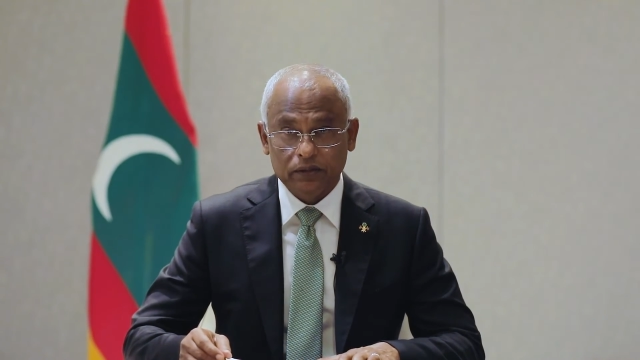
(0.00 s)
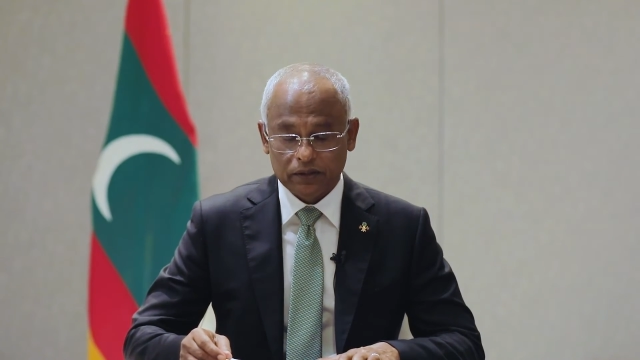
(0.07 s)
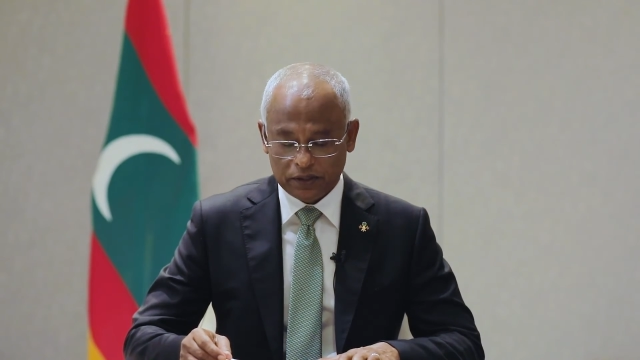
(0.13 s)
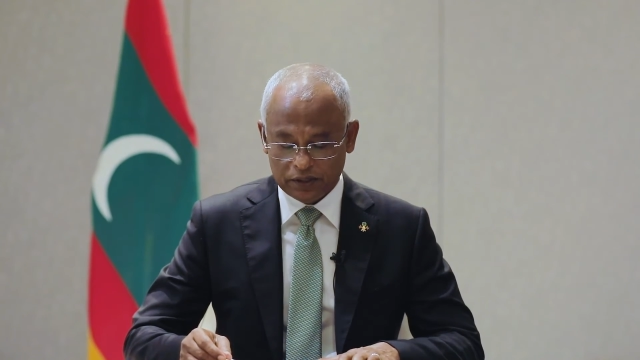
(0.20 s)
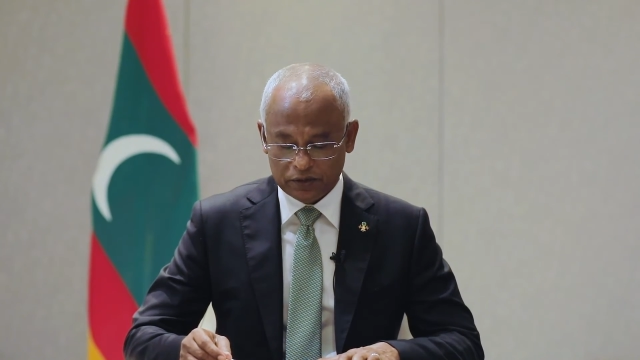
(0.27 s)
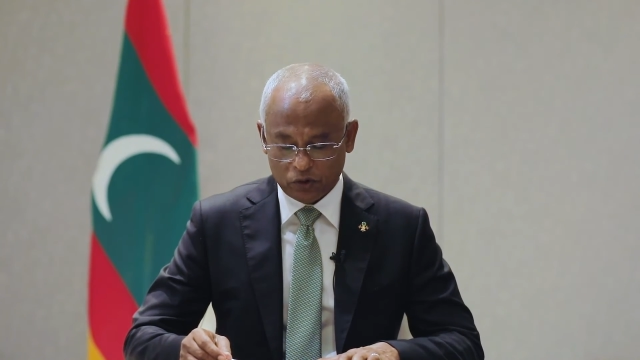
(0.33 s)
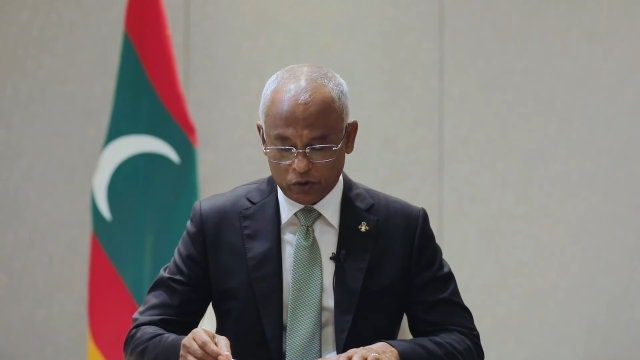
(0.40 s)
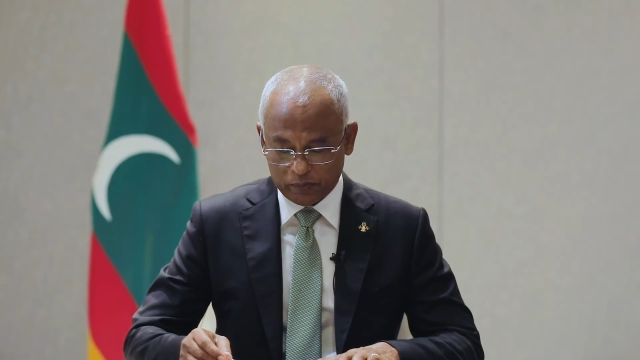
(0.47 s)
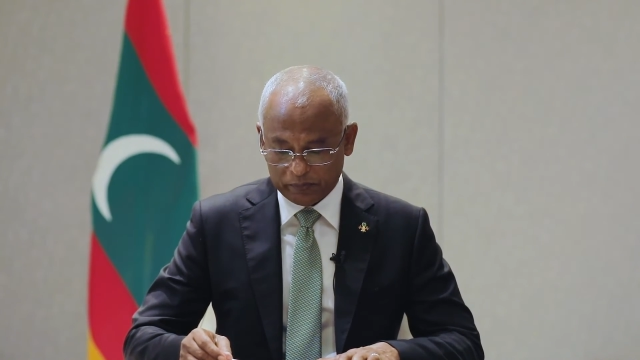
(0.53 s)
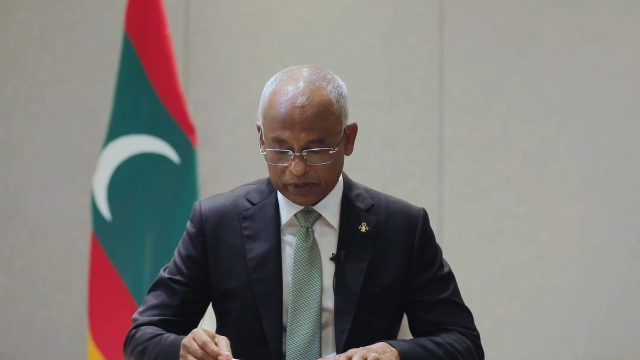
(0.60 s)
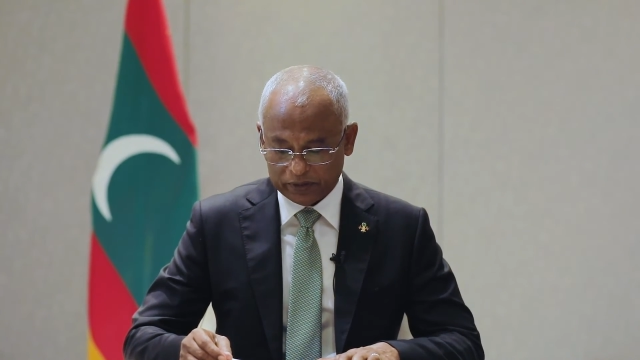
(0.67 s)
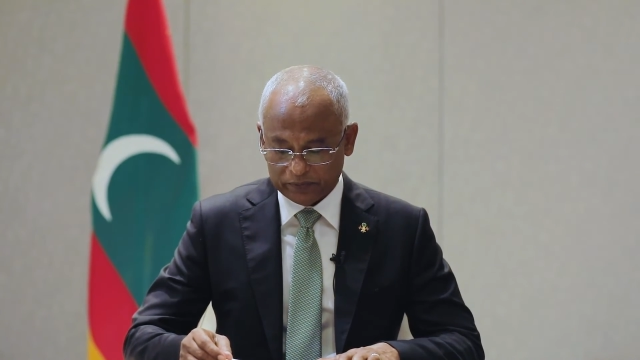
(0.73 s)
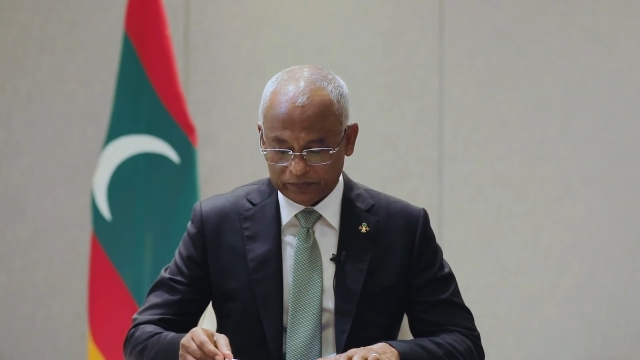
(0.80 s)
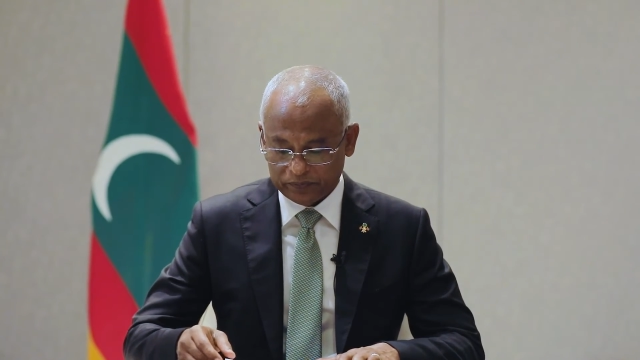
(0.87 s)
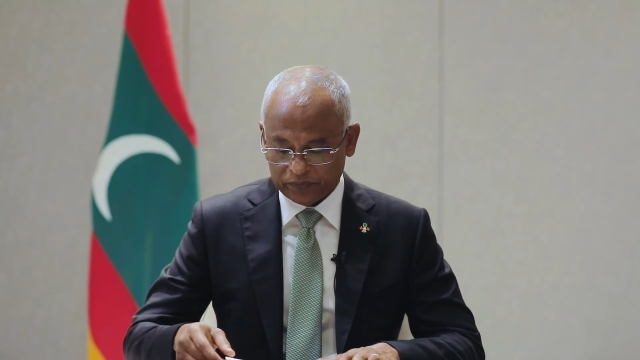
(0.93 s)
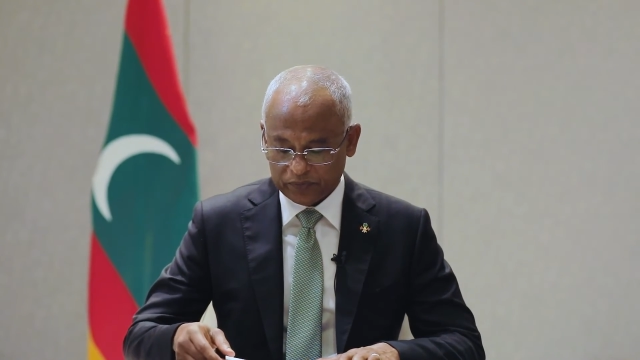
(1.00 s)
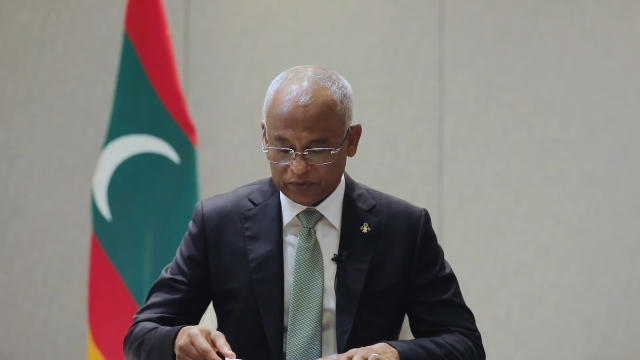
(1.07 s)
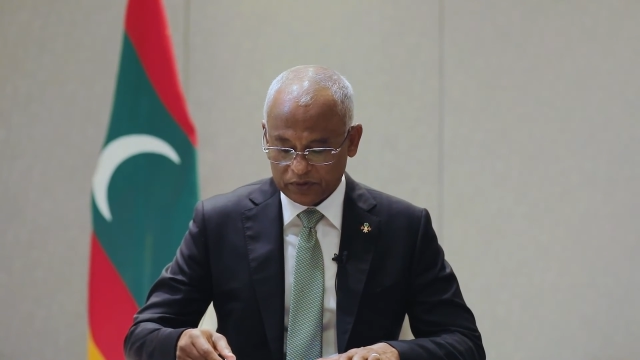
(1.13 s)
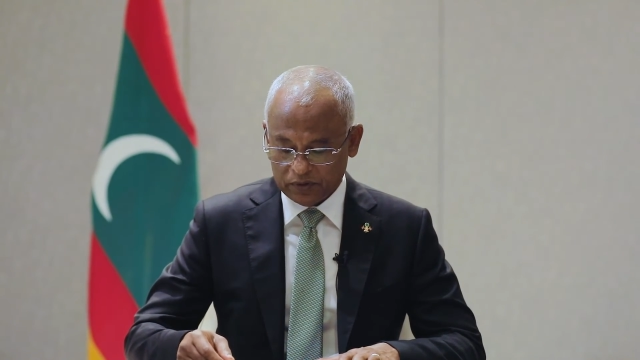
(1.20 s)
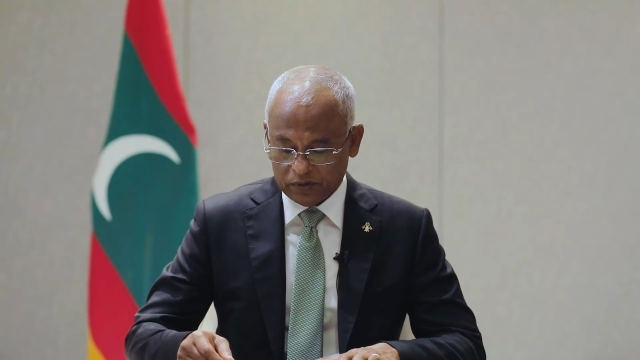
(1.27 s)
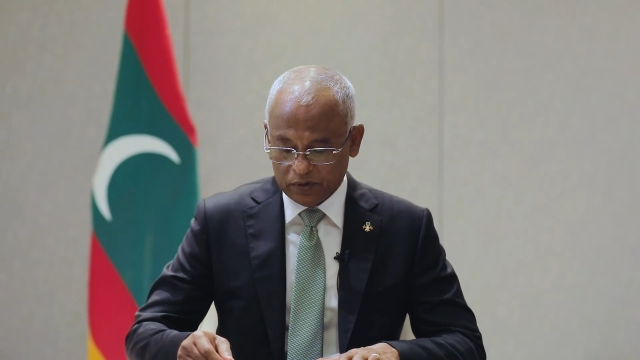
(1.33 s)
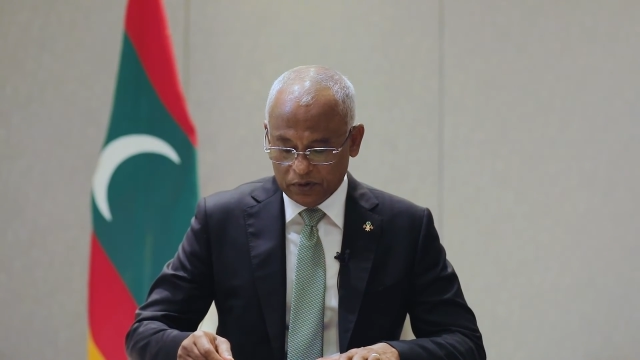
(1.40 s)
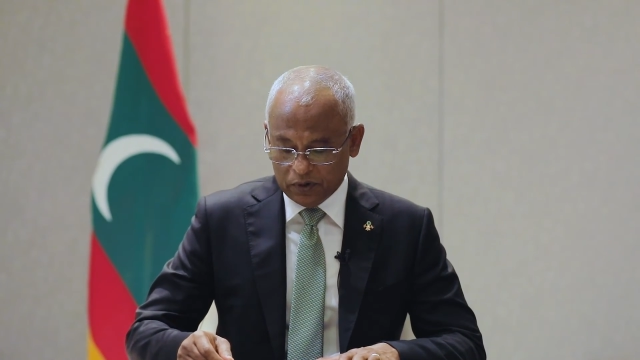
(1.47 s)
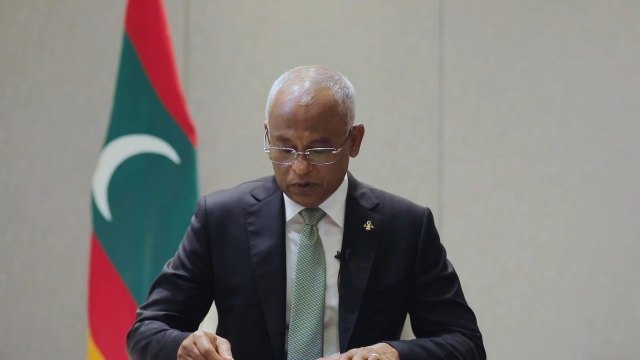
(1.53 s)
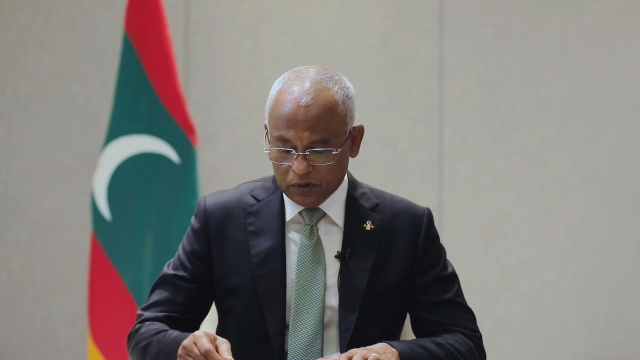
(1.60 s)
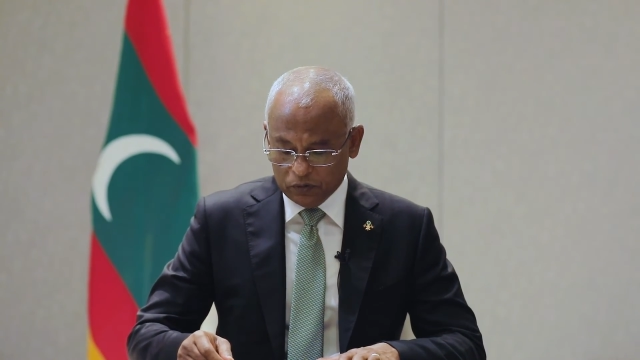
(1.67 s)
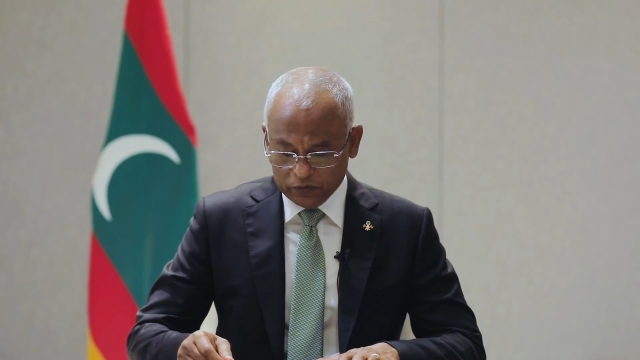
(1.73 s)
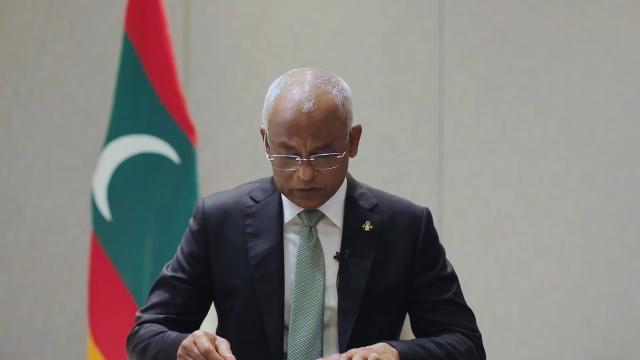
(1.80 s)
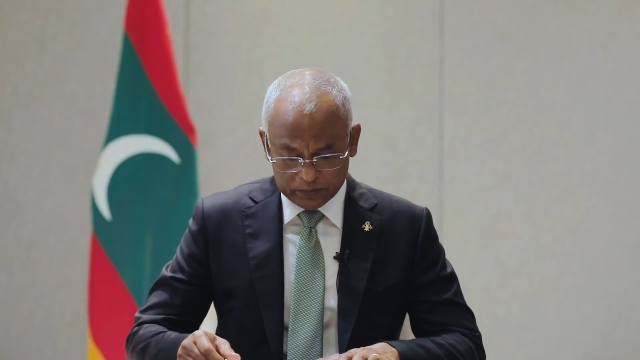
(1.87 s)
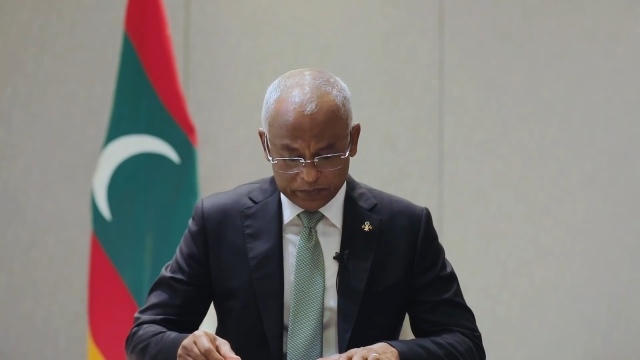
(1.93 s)
in November,
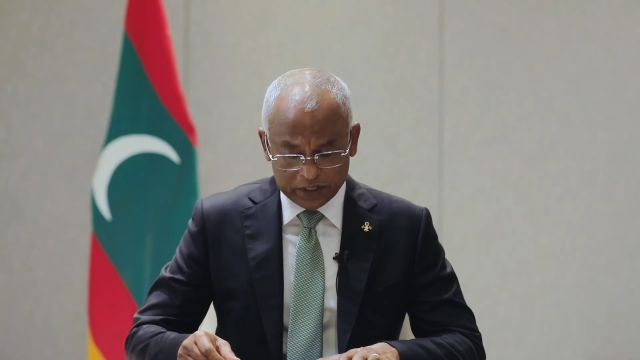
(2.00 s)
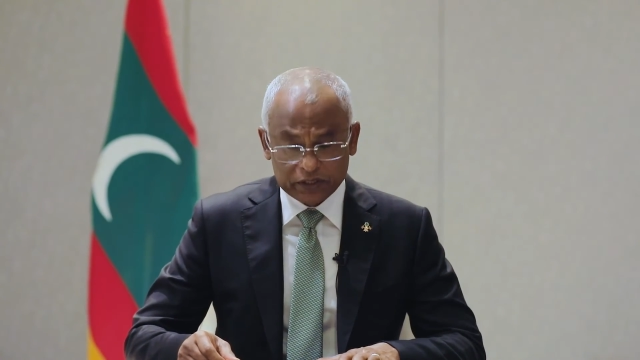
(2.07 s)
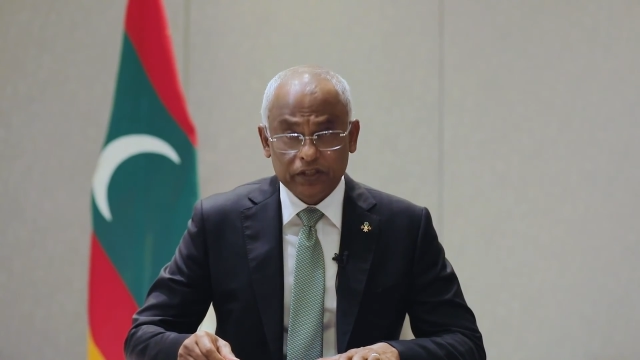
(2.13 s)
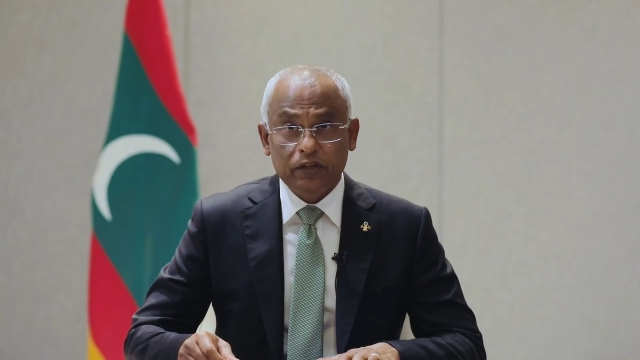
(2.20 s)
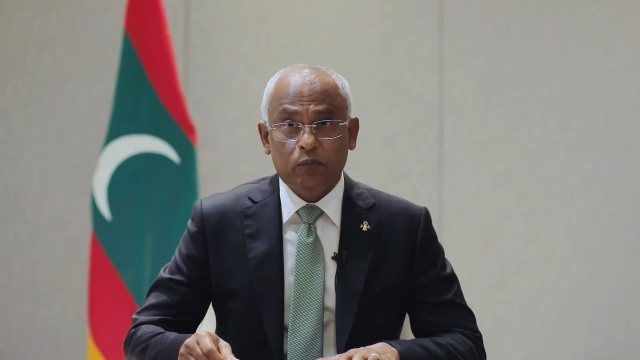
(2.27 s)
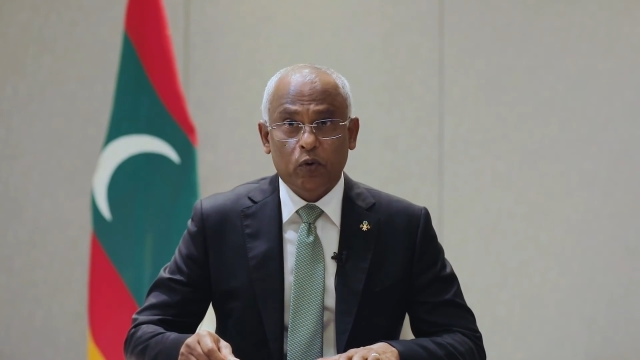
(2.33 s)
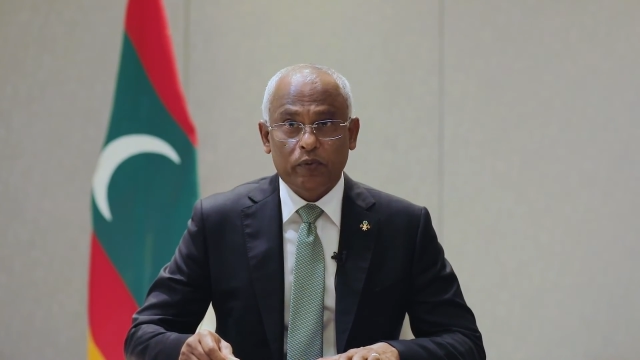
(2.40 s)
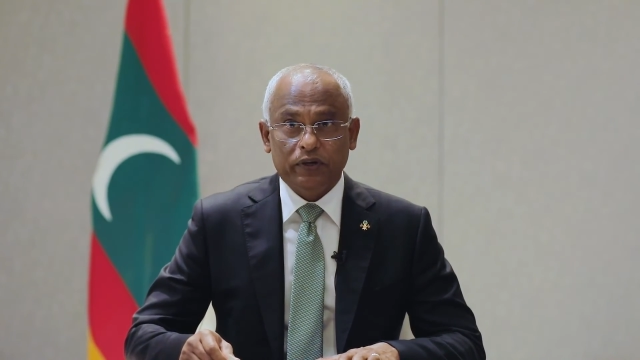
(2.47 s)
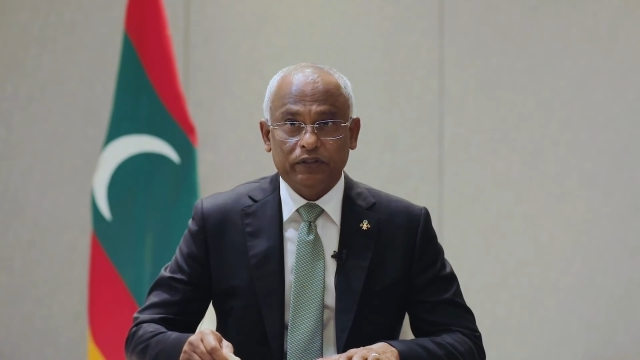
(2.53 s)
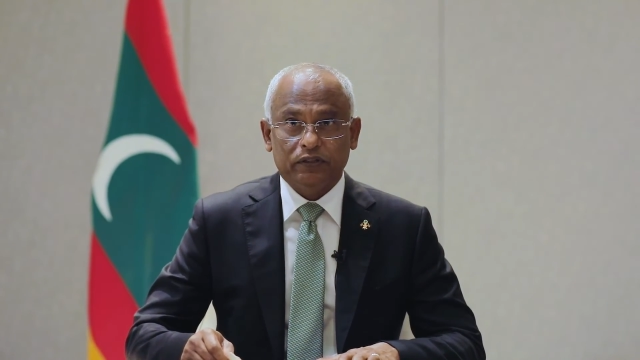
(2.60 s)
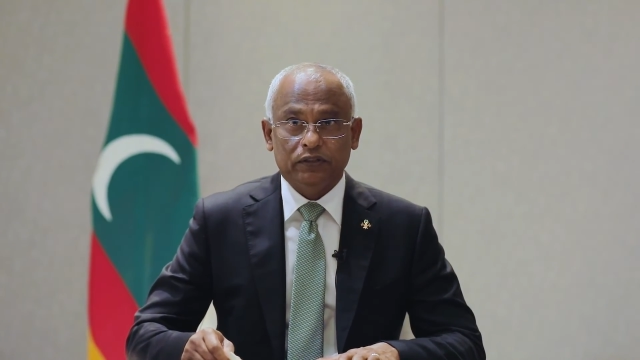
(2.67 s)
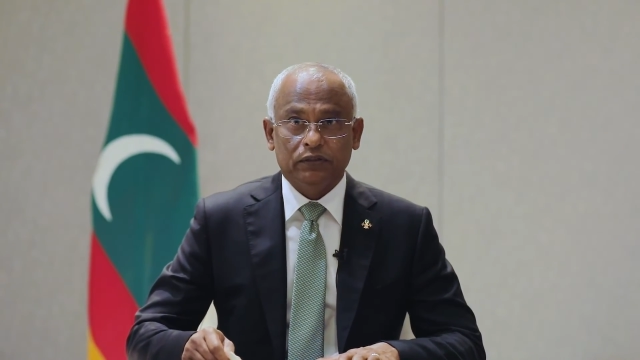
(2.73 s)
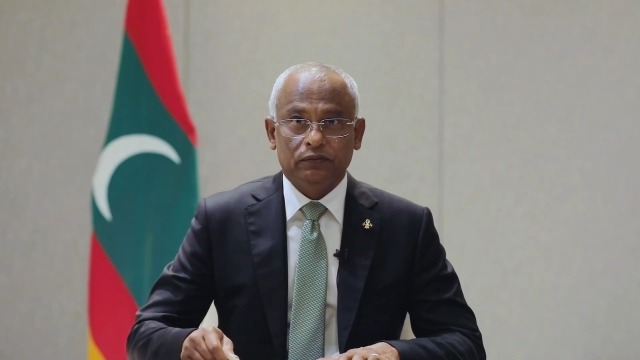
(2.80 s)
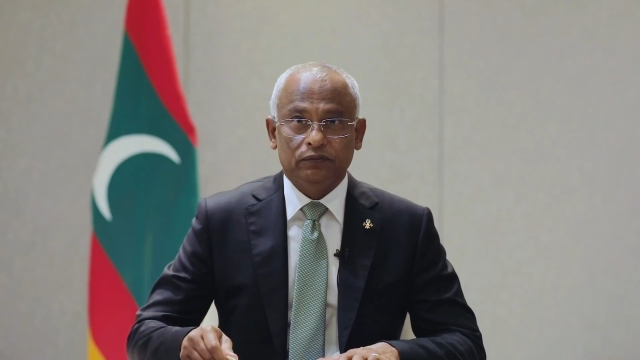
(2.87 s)
will meet the moment.